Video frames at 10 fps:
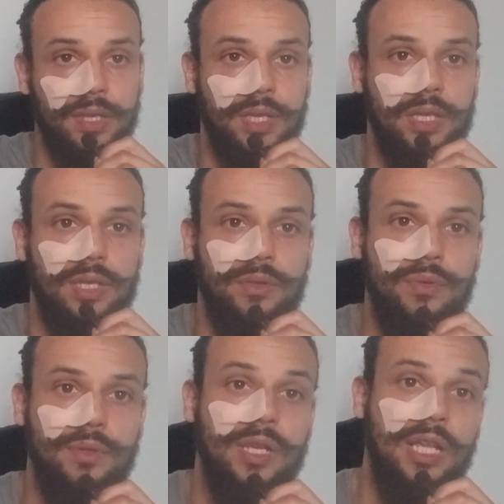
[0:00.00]

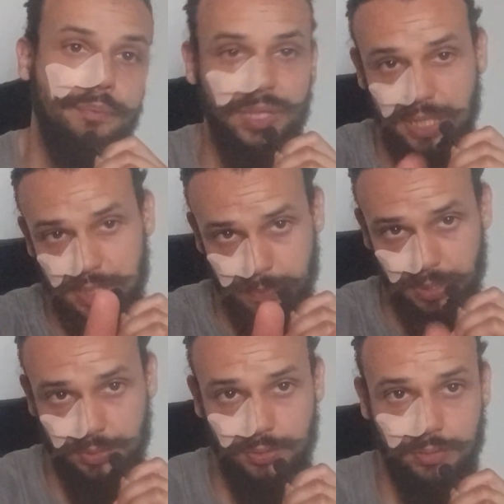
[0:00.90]
and
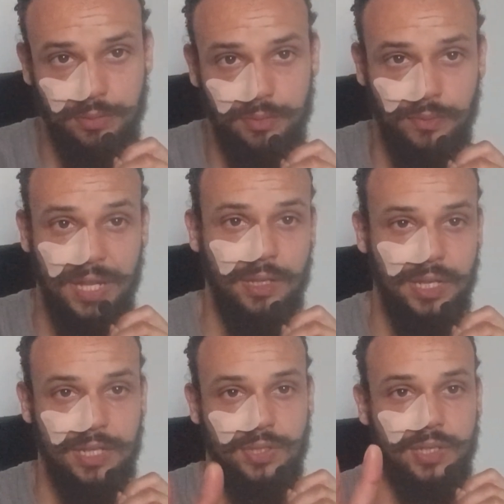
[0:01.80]
placements. That
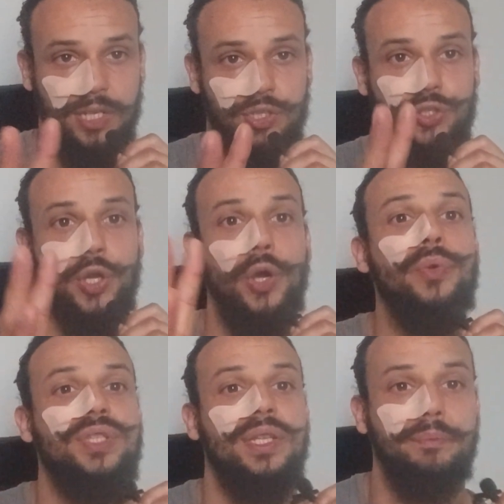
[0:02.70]
it's a
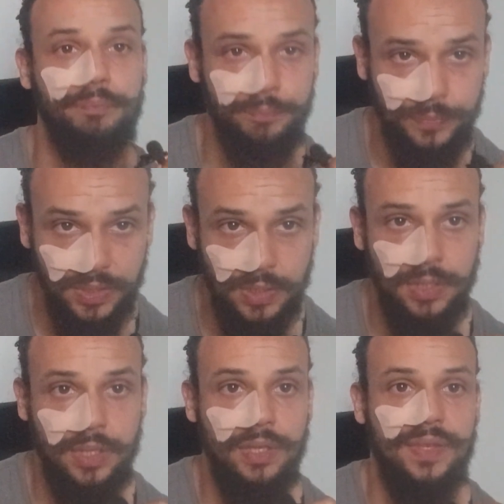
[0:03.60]
totem
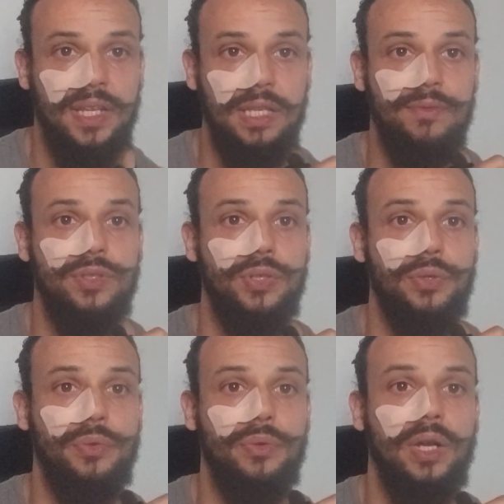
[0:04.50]
that gives
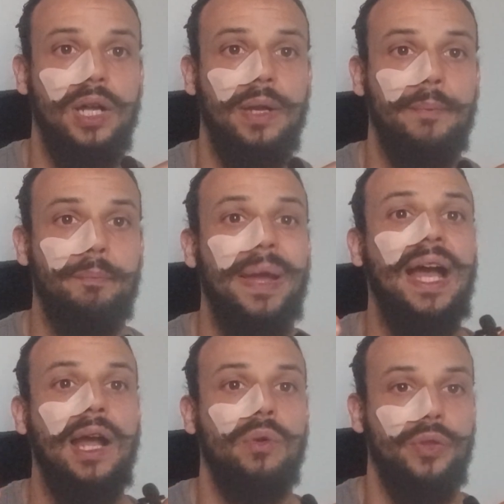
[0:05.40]
you
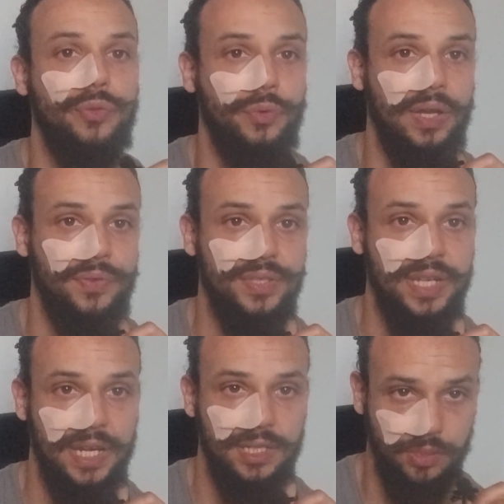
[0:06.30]
power throughout the
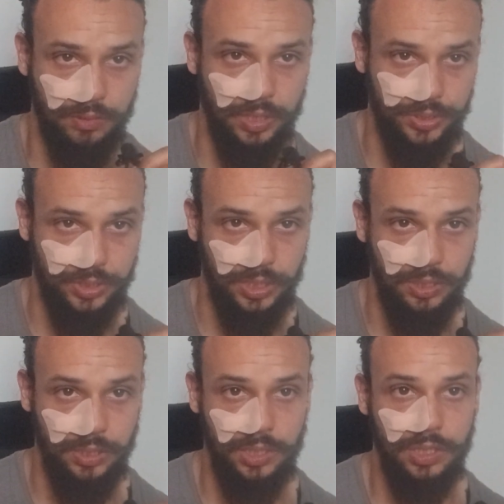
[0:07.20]
day to crush it.
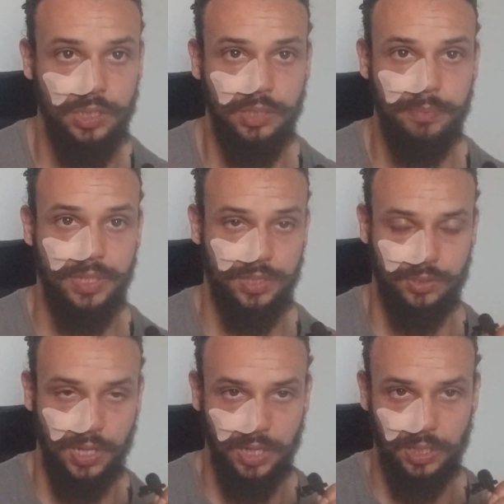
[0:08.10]
Because
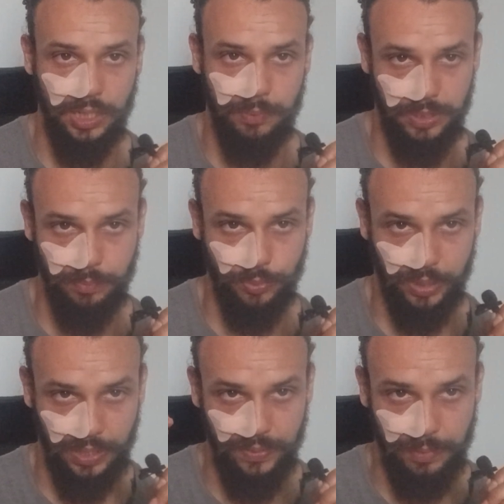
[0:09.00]
not a lot of people
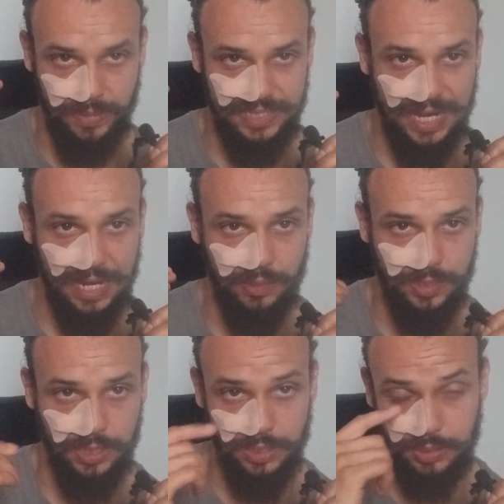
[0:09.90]
have that
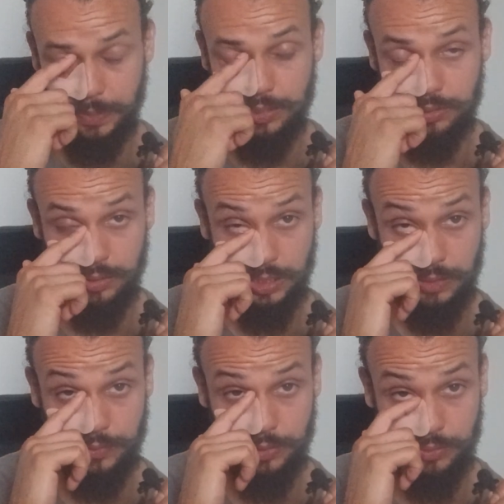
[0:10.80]
mentality, especially
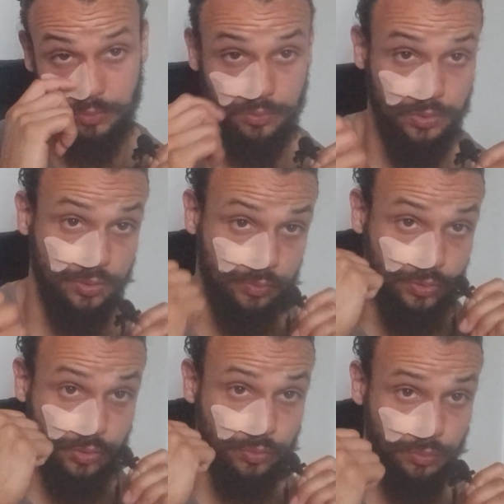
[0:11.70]
if you
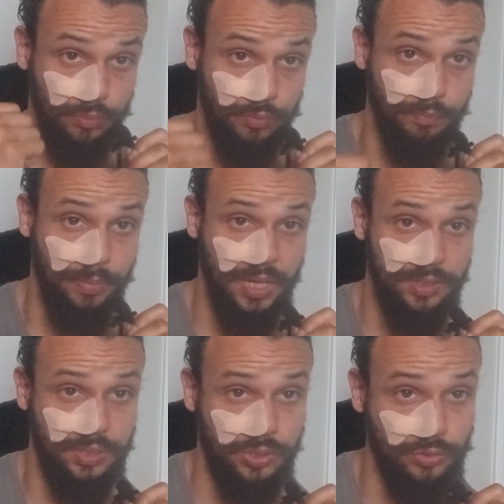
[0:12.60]
do
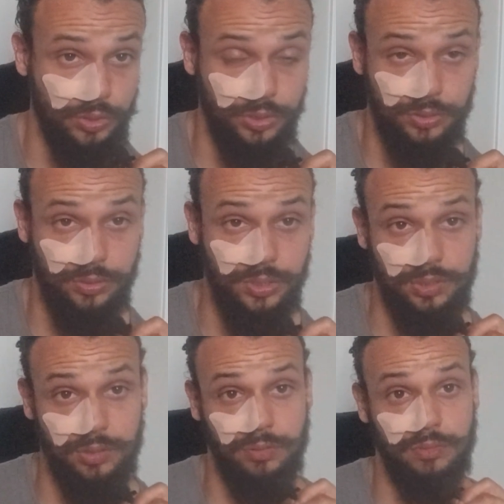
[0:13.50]
boxing or
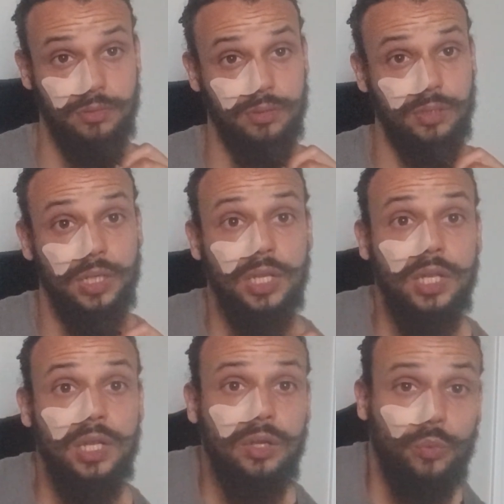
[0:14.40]
jiu-jitsu or
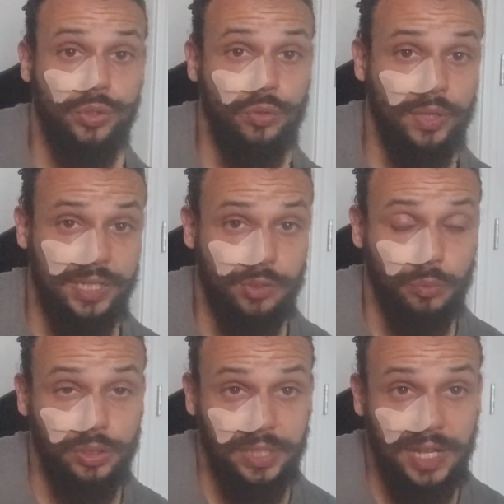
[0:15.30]
you like to
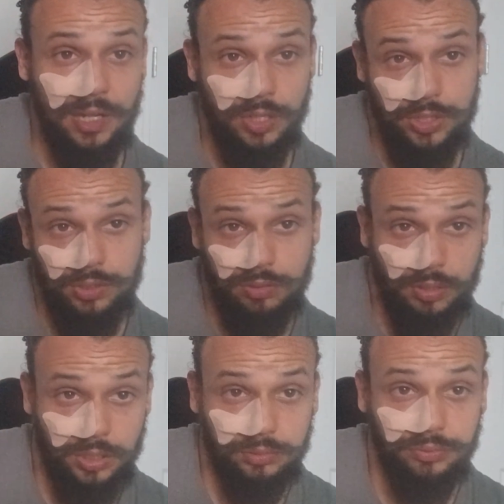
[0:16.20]
work out and do
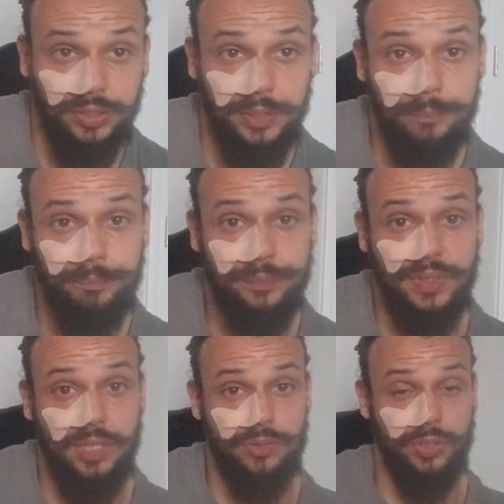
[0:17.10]
CrossFit
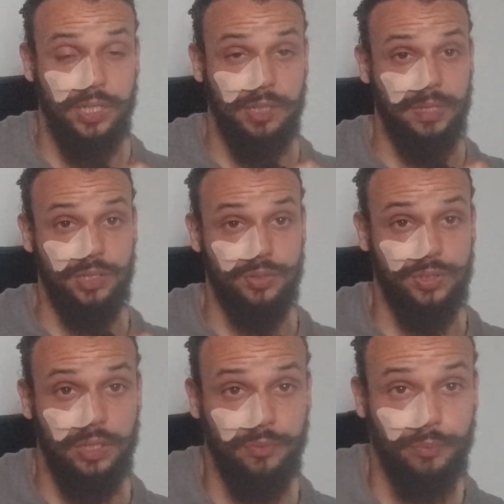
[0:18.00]
and try to make
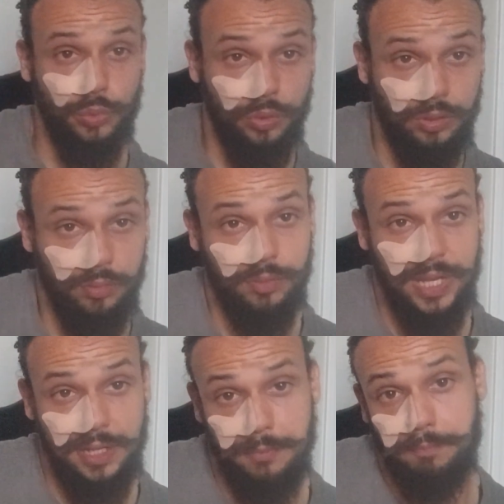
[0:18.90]
yourself more
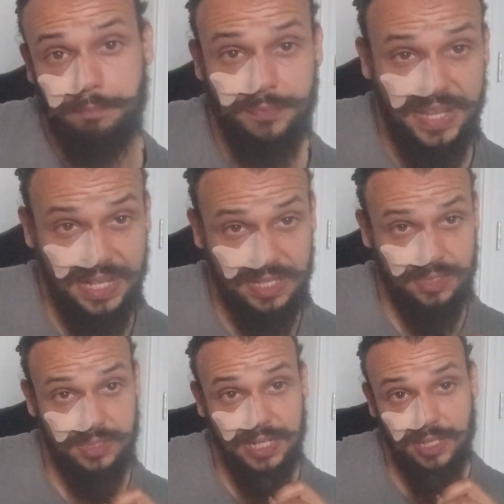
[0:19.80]
like that
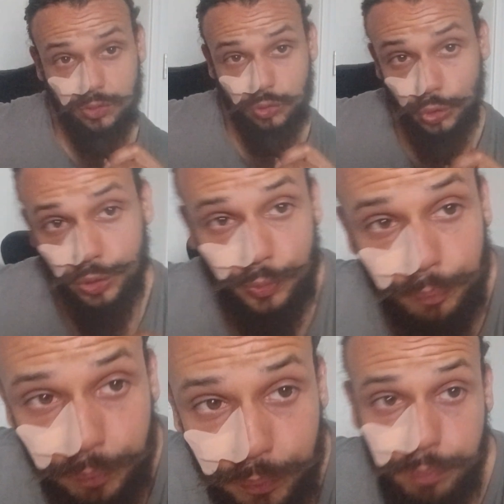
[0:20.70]
aesthetic look.
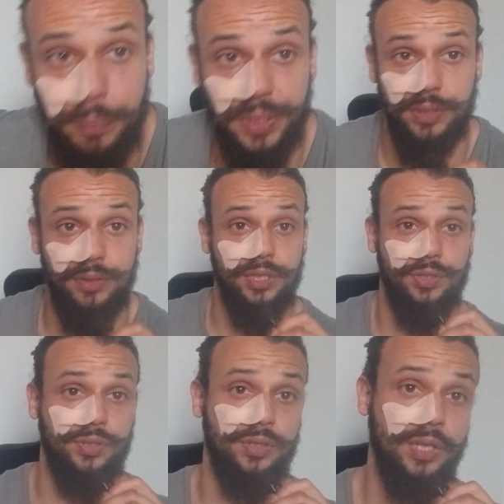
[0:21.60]
But
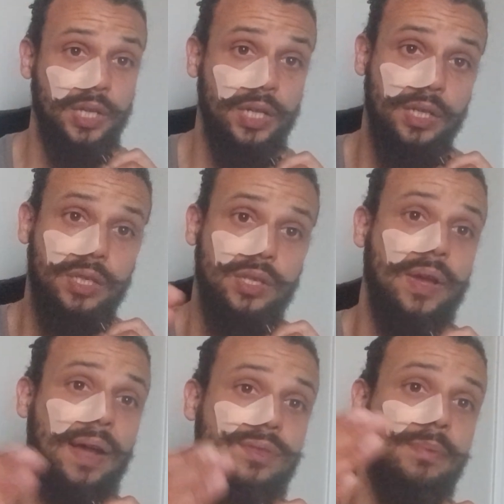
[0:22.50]
you
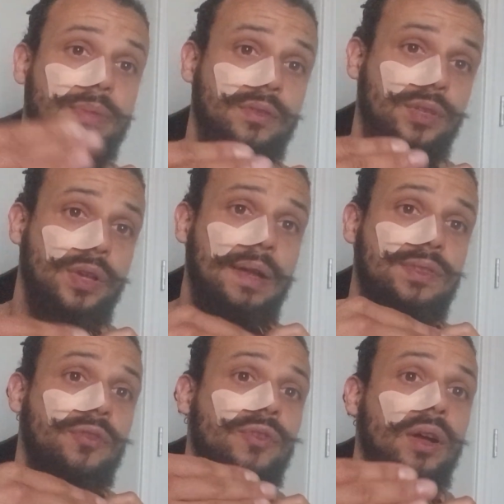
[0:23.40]
have
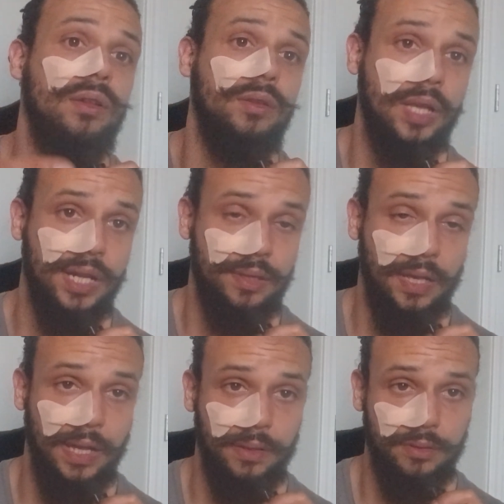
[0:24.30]
to follow like
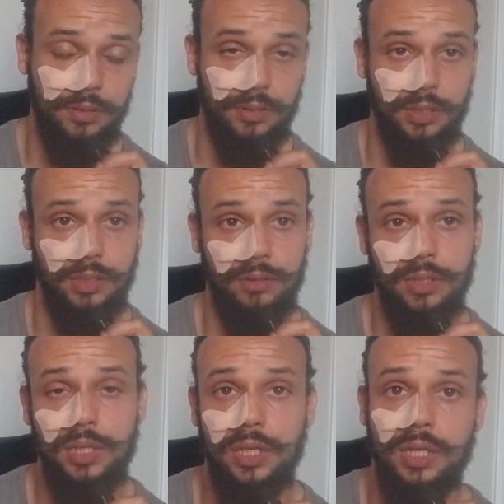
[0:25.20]
that, you know?
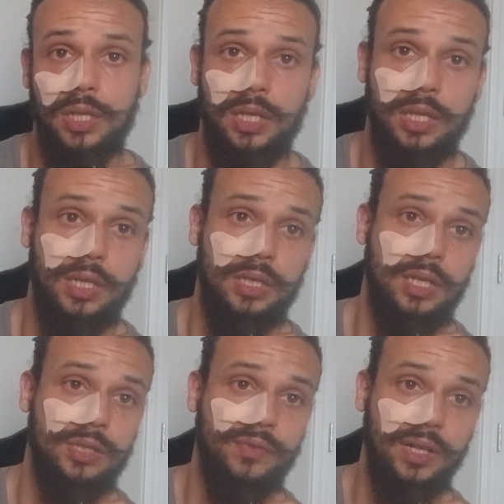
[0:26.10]
And
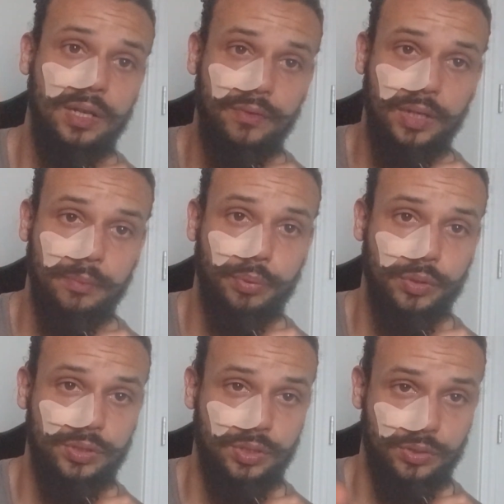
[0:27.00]
it's very, very
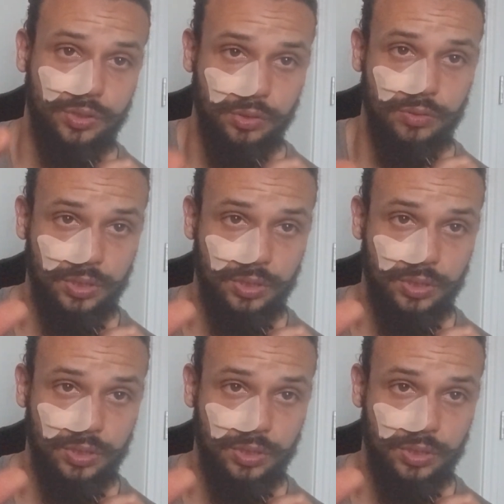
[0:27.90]
important to choose